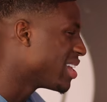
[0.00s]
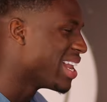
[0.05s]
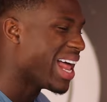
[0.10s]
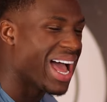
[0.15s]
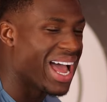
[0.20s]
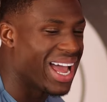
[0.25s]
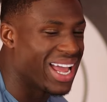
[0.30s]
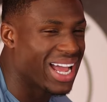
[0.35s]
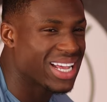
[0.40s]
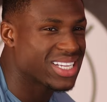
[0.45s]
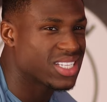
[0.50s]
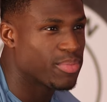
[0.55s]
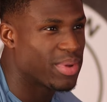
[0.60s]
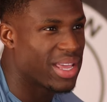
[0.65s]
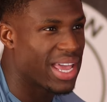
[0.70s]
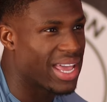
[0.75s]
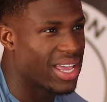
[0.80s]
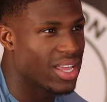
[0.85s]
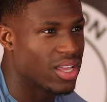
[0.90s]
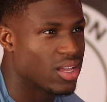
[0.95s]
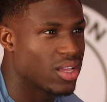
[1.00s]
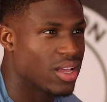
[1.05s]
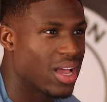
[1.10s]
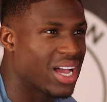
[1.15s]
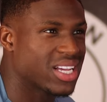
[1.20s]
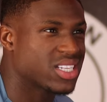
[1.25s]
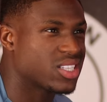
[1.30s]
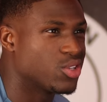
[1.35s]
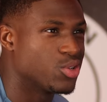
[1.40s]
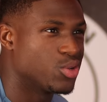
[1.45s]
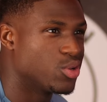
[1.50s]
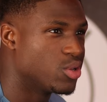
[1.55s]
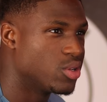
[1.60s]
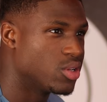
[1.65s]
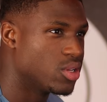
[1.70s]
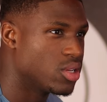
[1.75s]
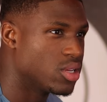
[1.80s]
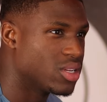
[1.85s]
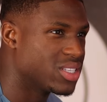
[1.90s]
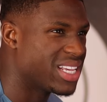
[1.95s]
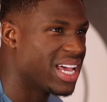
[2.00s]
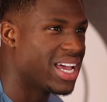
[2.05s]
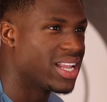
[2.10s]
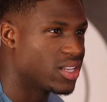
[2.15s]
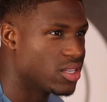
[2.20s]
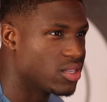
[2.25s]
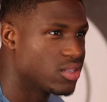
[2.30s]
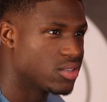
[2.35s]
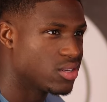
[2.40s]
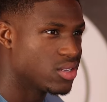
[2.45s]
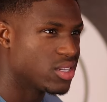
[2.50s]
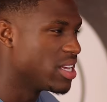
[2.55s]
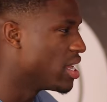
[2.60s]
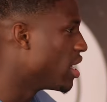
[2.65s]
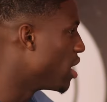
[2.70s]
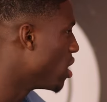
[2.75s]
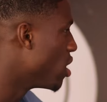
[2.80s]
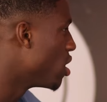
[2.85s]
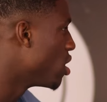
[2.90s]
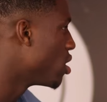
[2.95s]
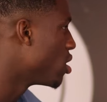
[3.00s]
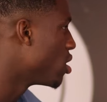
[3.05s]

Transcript: Nah, it has to be A. Has to. Ten. Ten. Yeah.